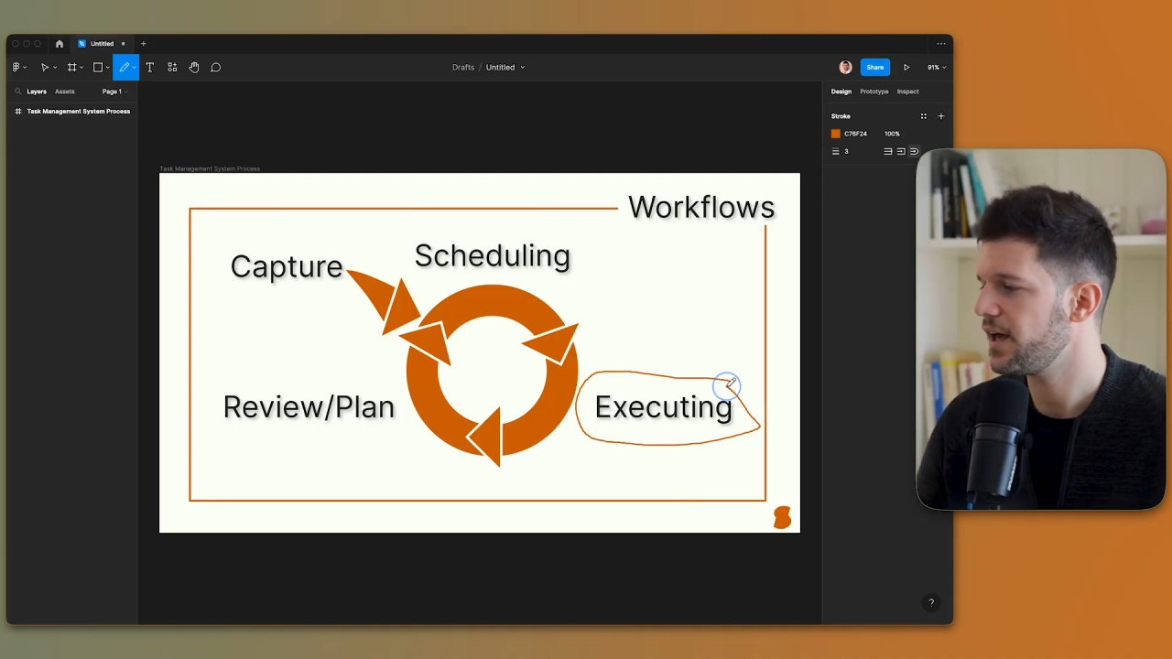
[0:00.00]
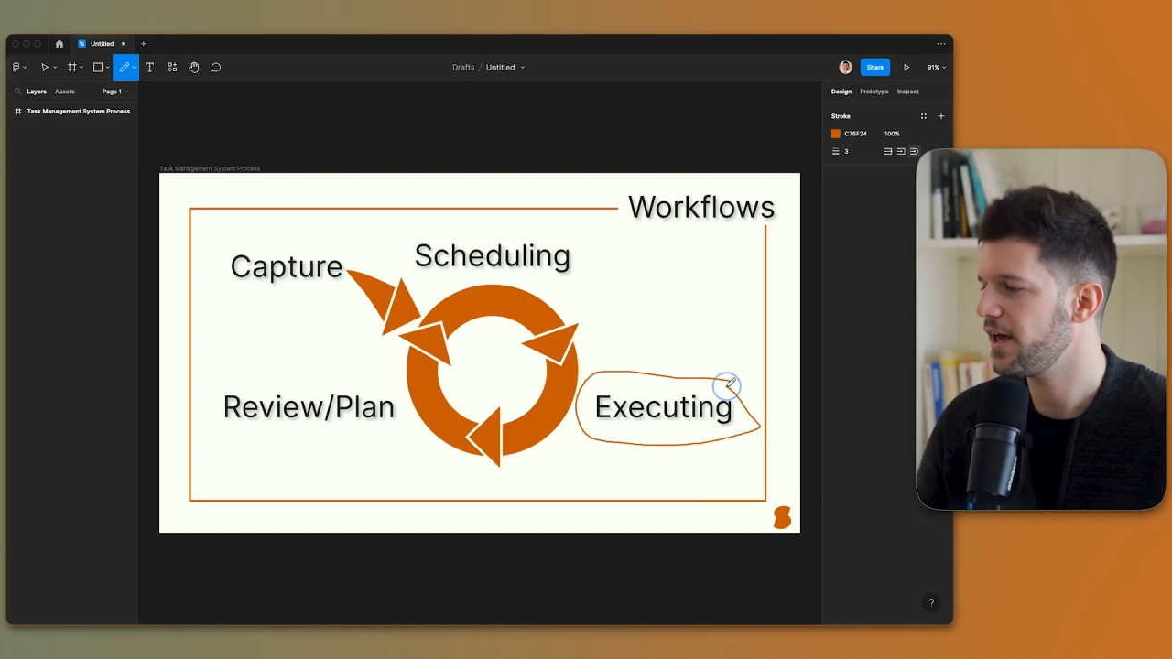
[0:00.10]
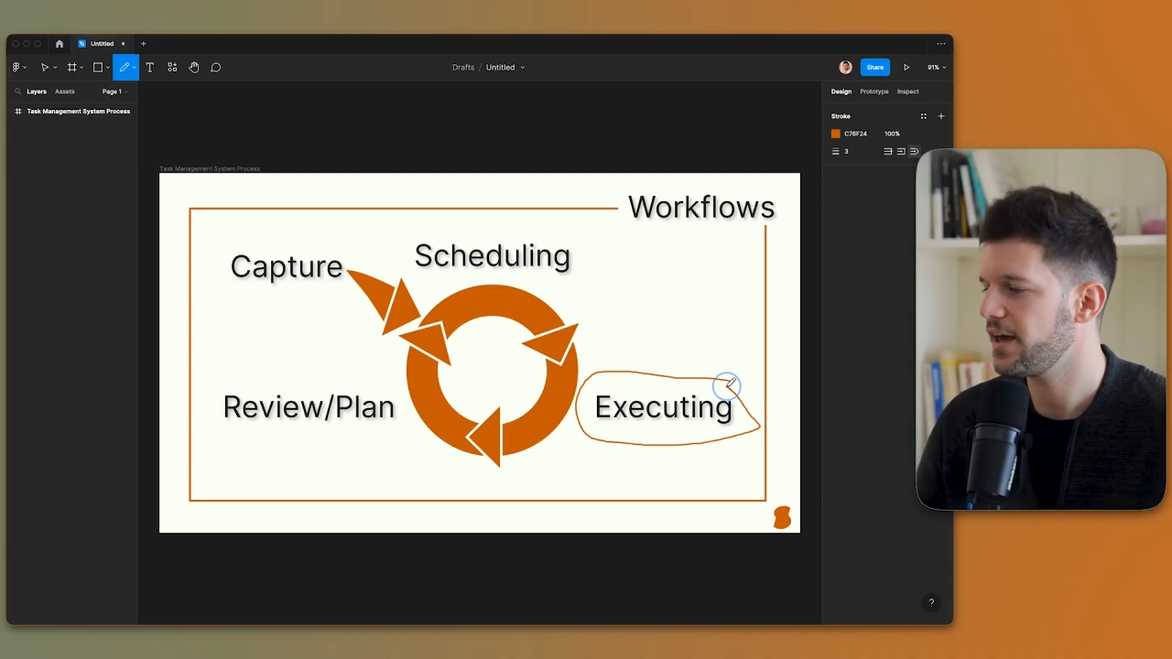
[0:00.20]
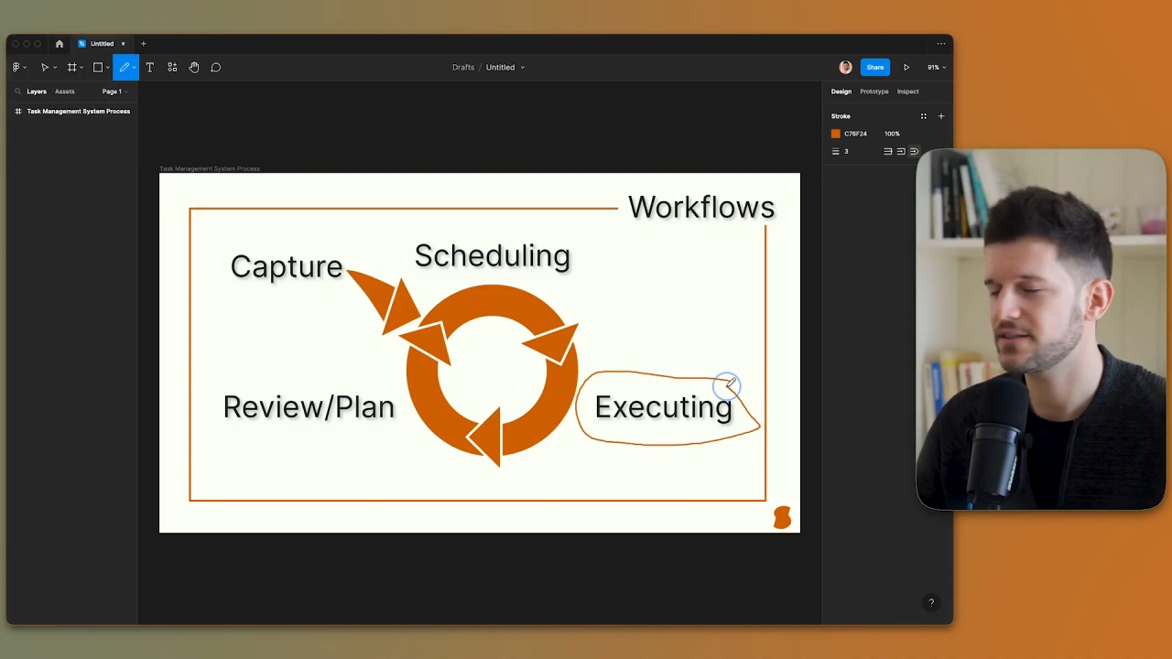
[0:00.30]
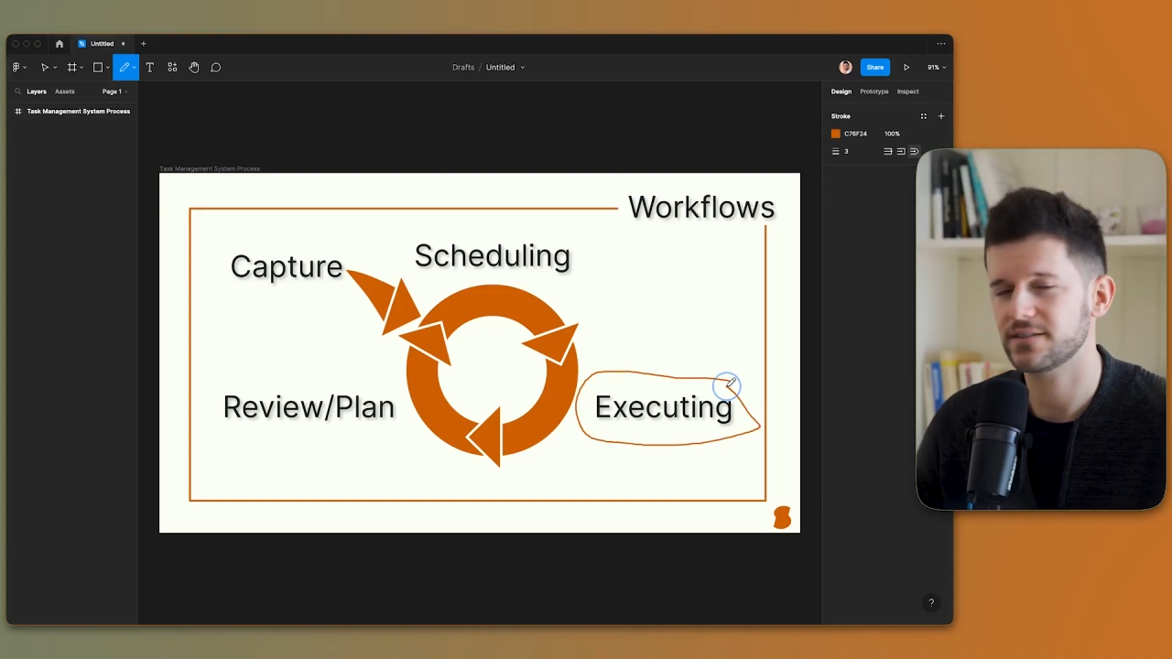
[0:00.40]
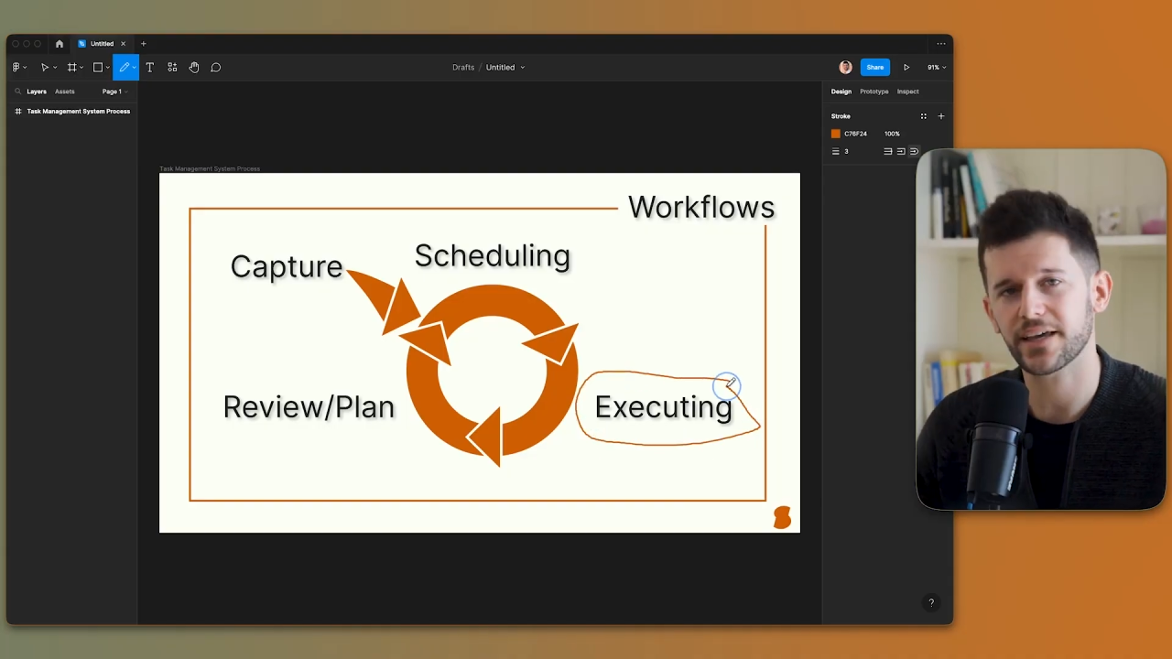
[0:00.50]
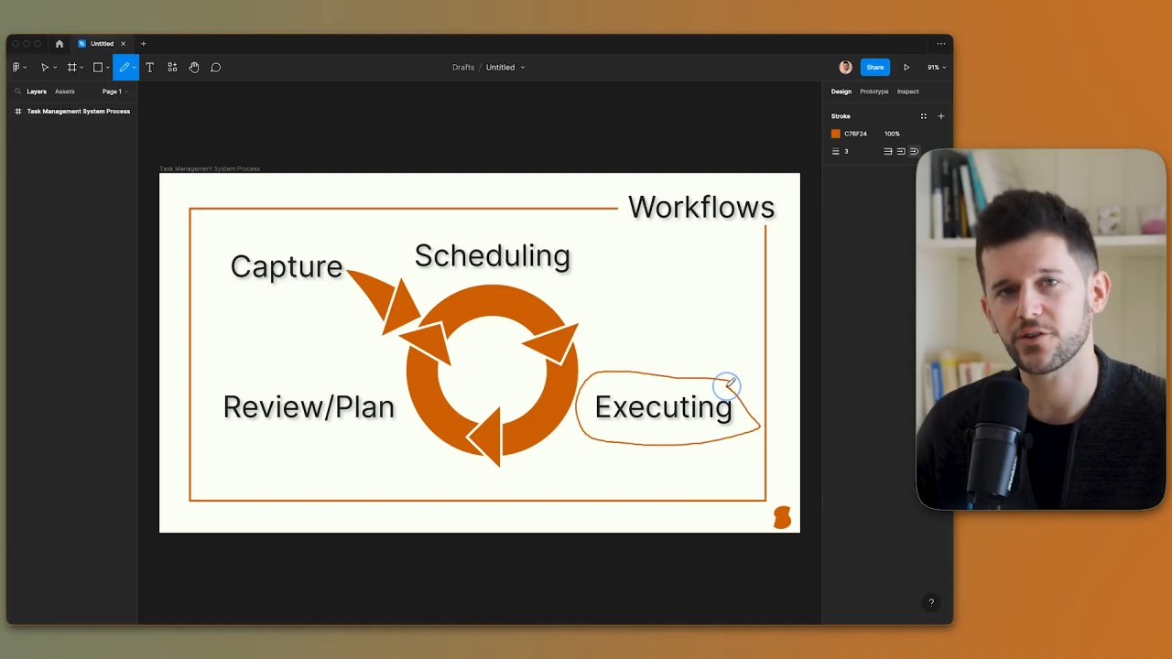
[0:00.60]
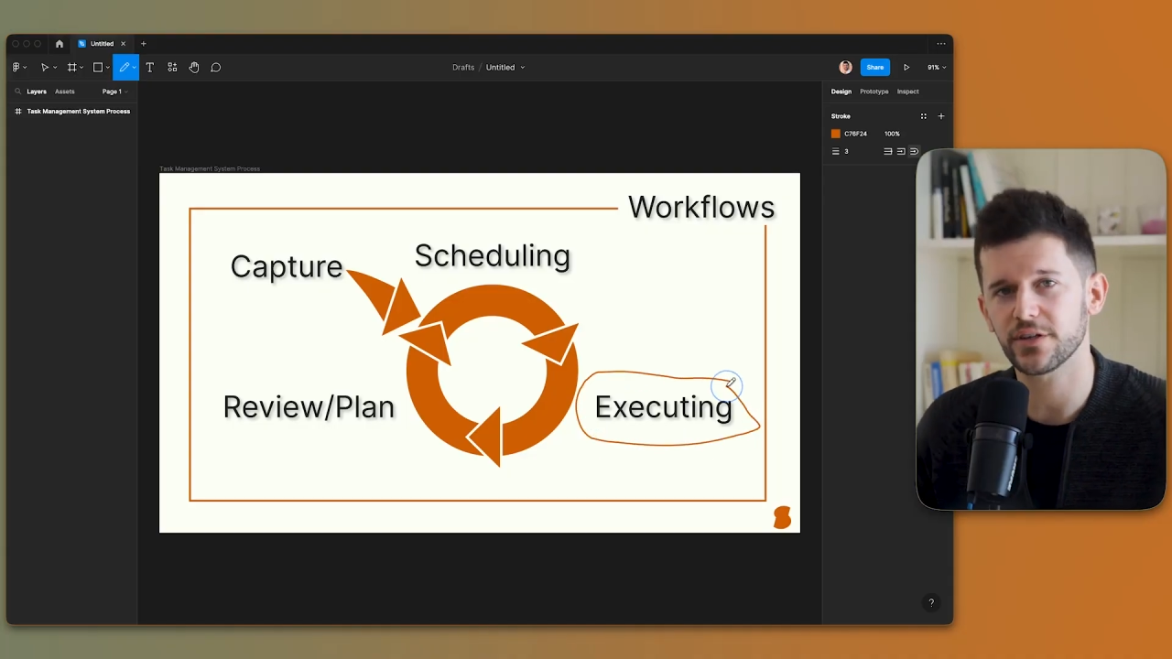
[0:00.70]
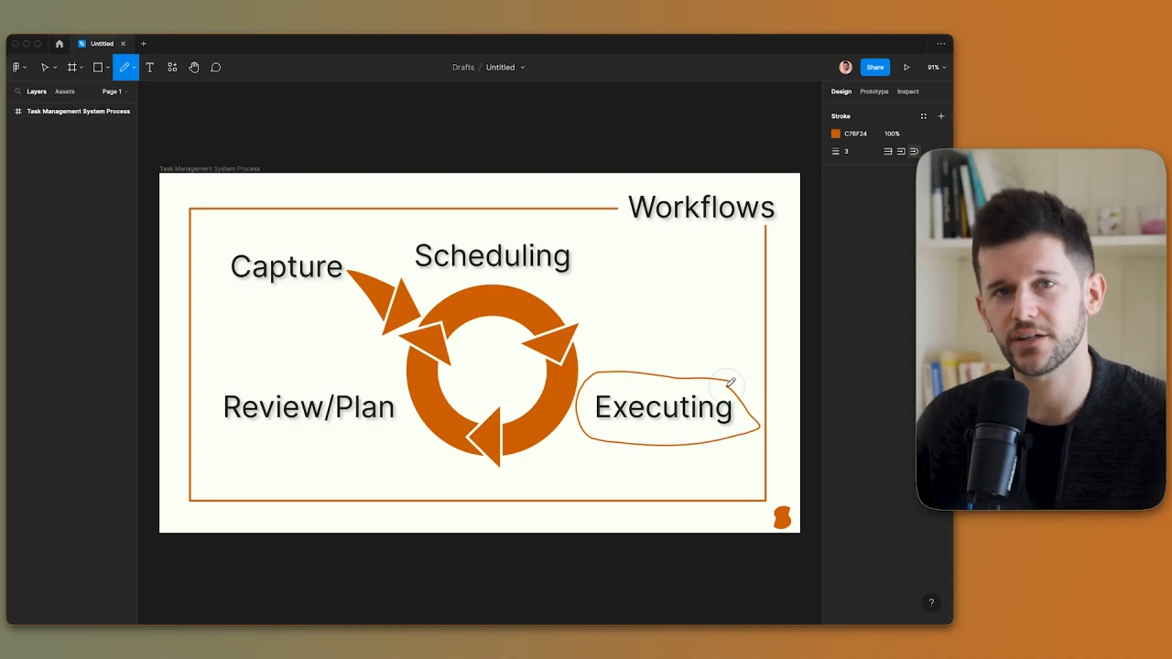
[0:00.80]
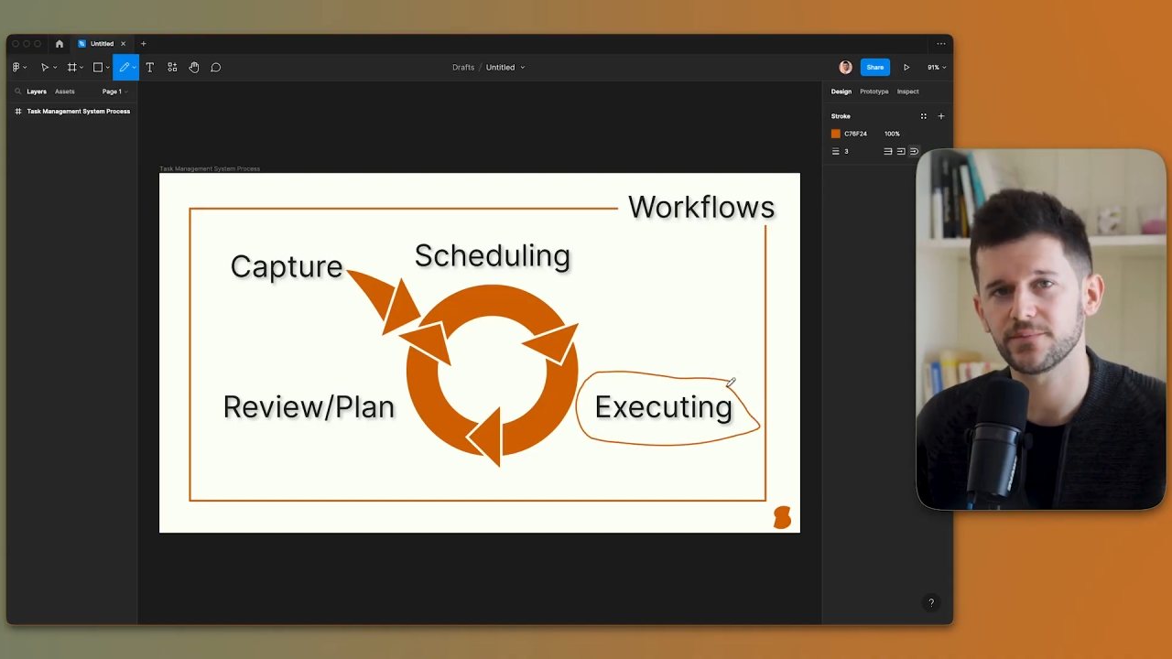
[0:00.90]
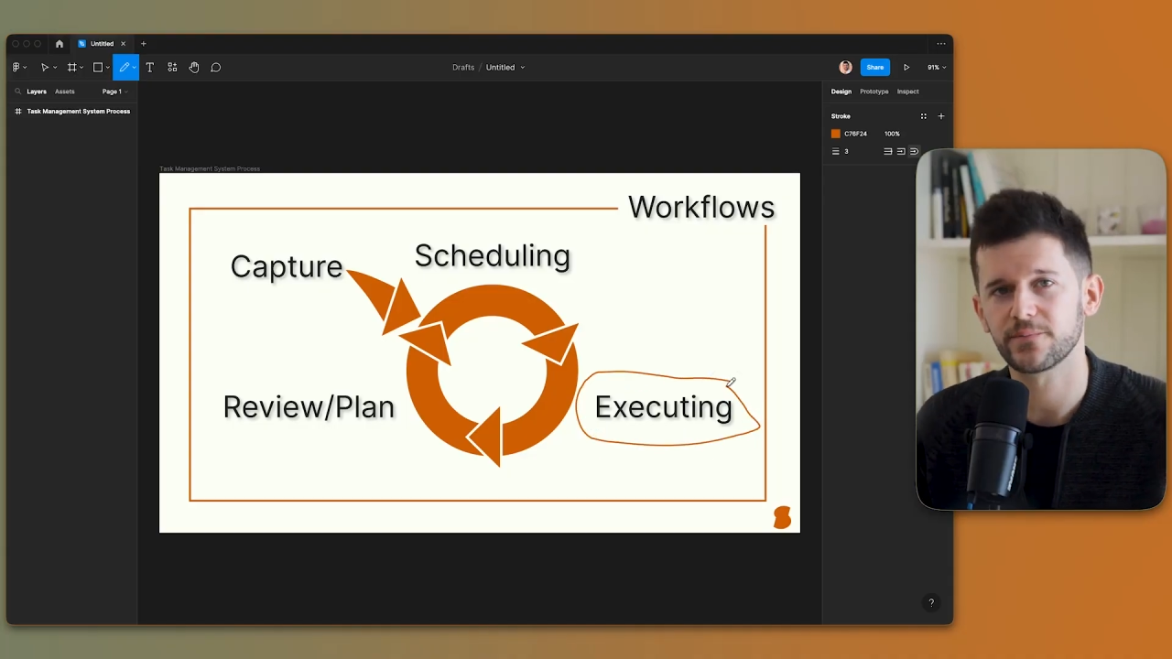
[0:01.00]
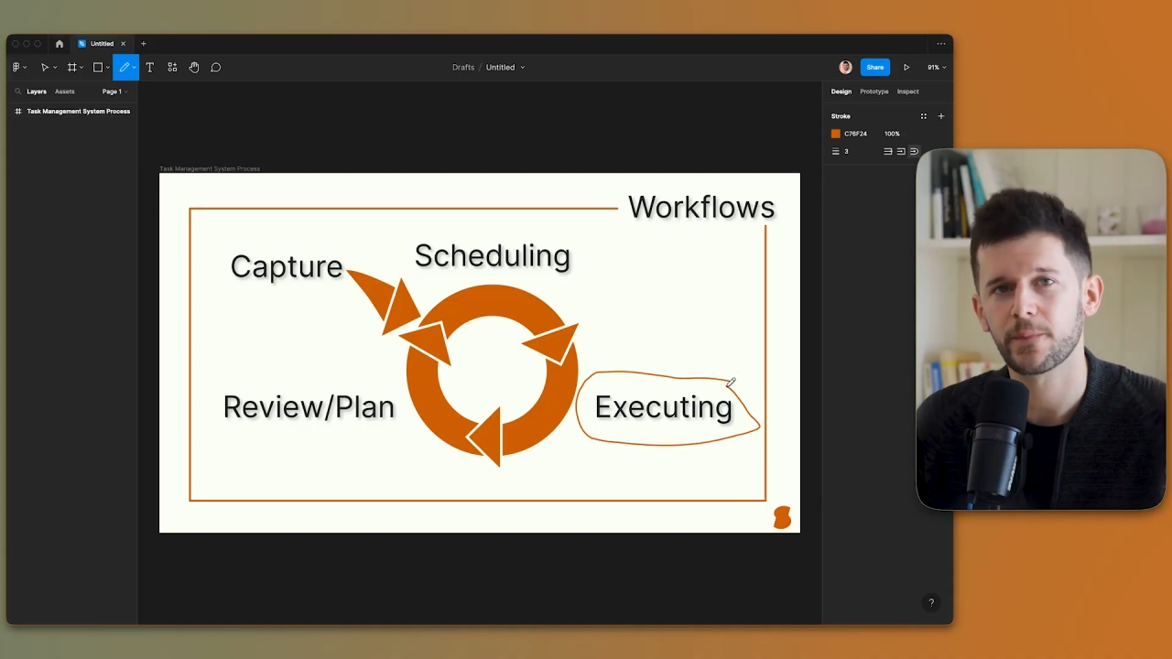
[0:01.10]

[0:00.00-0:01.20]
executing.